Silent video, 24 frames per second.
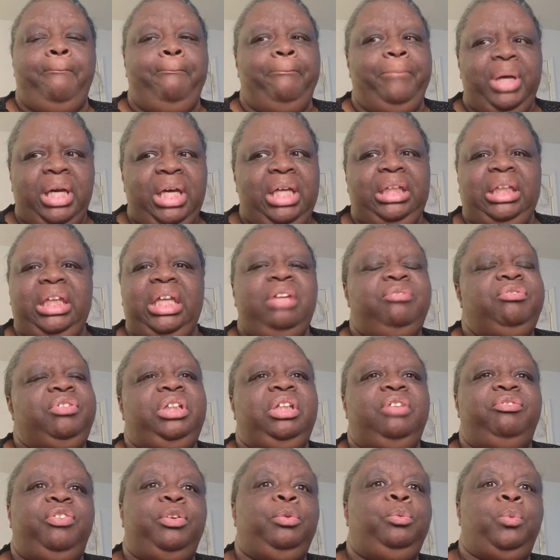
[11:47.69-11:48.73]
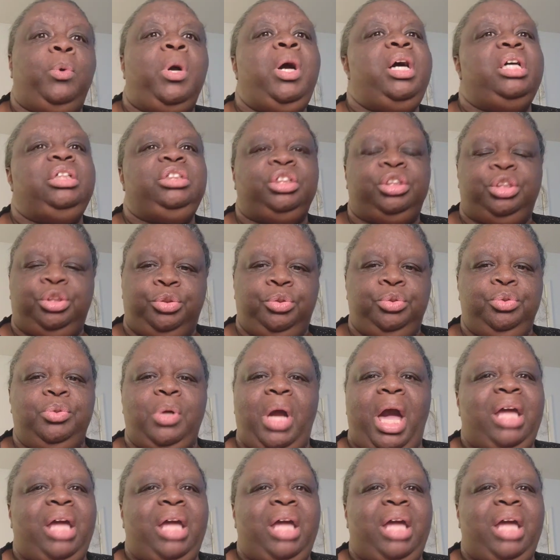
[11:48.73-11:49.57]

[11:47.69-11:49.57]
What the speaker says: But even if it was true,